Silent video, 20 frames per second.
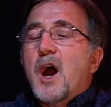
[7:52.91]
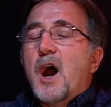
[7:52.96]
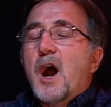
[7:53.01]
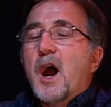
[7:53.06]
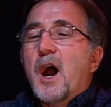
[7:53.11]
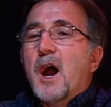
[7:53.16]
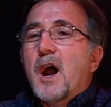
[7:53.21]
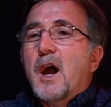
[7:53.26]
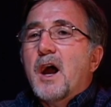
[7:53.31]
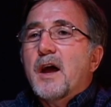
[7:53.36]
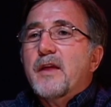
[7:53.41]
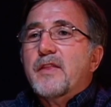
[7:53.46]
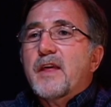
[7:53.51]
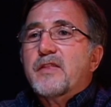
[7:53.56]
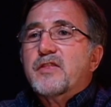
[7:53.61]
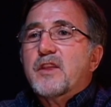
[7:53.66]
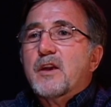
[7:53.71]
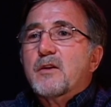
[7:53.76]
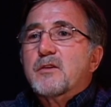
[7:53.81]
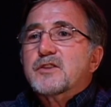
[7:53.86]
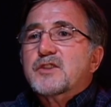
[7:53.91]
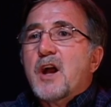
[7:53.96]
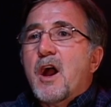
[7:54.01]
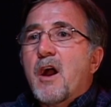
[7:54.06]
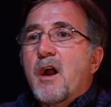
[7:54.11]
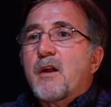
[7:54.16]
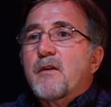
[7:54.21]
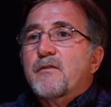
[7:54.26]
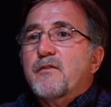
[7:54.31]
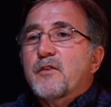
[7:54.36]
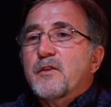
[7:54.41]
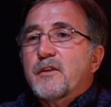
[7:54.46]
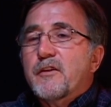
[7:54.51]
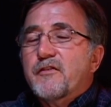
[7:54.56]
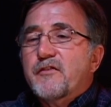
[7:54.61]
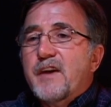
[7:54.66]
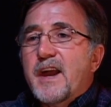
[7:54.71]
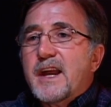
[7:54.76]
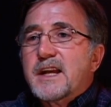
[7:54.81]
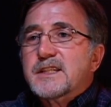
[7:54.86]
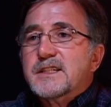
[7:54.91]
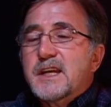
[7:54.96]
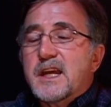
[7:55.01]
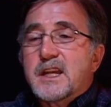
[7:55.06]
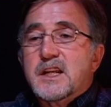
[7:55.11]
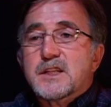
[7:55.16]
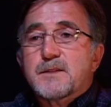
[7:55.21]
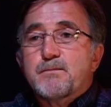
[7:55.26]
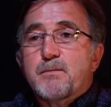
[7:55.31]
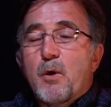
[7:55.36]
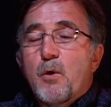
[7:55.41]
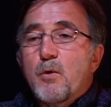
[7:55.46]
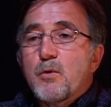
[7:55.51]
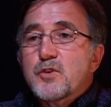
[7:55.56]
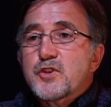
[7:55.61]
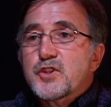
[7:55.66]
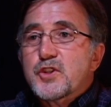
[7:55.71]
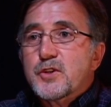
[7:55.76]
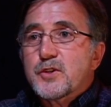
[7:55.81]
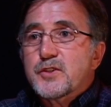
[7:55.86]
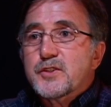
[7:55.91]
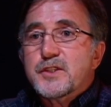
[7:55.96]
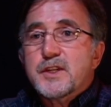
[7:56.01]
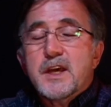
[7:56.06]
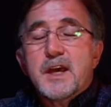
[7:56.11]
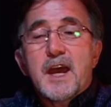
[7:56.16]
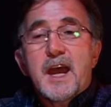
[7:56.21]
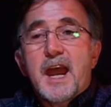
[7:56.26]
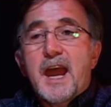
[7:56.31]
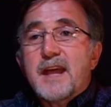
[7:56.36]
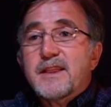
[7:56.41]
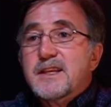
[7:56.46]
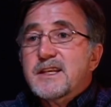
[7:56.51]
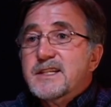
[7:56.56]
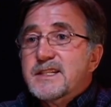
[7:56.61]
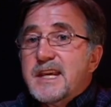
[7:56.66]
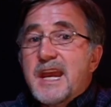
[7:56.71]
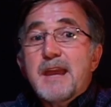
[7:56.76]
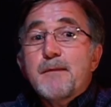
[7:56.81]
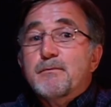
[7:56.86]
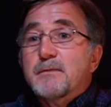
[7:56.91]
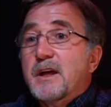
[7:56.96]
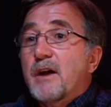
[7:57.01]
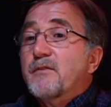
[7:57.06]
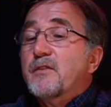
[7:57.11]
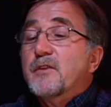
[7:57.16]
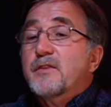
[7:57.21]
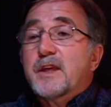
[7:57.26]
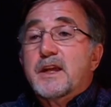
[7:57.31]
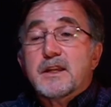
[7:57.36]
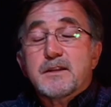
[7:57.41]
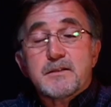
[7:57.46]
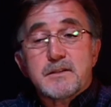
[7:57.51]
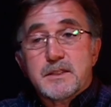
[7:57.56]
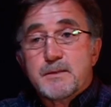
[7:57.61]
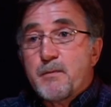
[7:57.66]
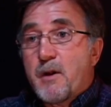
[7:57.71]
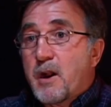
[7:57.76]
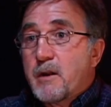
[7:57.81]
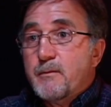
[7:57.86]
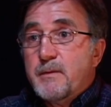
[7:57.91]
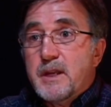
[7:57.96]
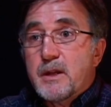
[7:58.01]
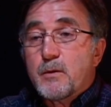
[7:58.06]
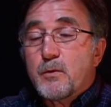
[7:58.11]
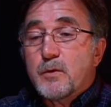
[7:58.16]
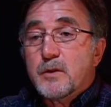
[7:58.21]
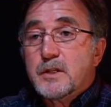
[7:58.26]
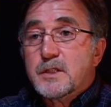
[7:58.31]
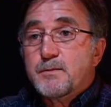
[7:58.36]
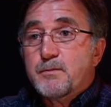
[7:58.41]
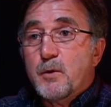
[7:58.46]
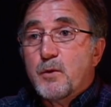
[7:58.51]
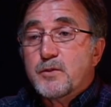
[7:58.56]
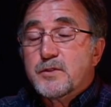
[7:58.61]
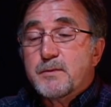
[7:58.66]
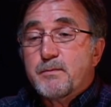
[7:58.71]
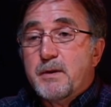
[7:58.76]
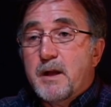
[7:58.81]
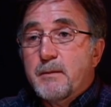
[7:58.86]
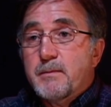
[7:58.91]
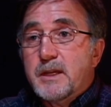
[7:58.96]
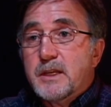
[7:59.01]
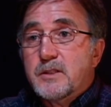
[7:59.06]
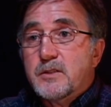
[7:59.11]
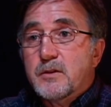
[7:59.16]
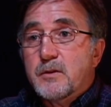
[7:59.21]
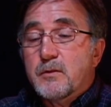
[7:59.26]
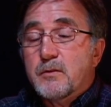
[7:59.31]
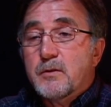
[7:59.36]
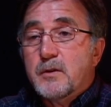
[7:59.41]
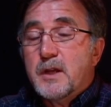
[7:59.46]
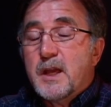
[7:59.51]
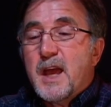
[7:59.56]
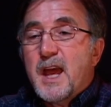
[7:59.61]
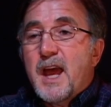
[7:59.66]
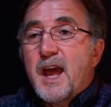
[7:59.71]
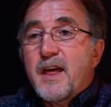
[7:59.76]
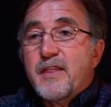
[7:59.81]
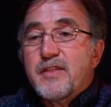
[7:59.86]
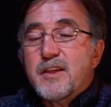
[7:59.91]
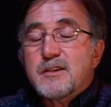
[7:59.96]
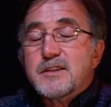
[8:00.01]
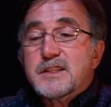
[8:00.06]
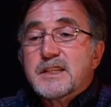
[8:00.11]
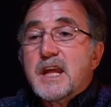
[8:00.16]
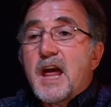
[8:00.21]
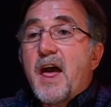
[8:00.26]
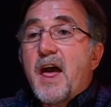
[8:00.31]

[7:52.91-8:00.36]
that there's harmful effects and exposures at the same level that a smart meter will expose the public to. There's